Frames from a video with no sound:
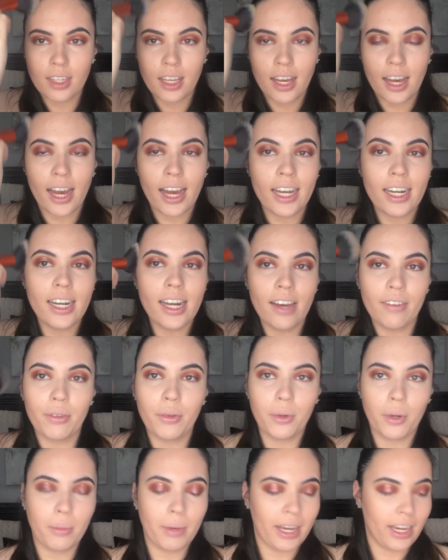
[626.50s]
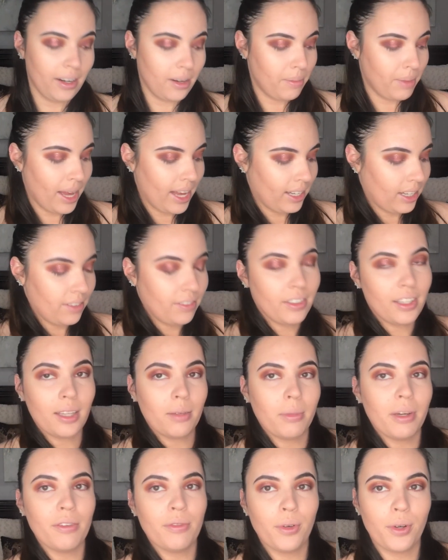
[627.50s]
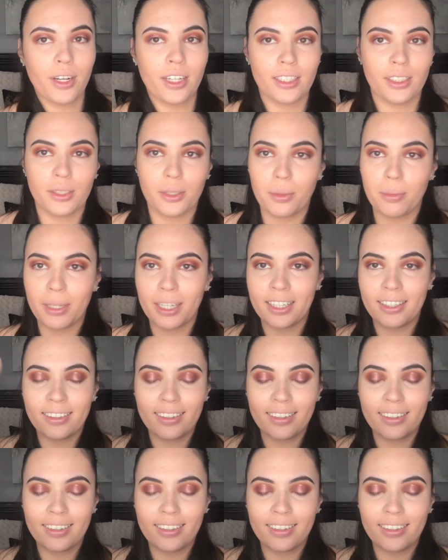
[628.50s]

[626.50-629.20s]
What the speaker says: I never wear my hair back. I feel like my forehead's so big.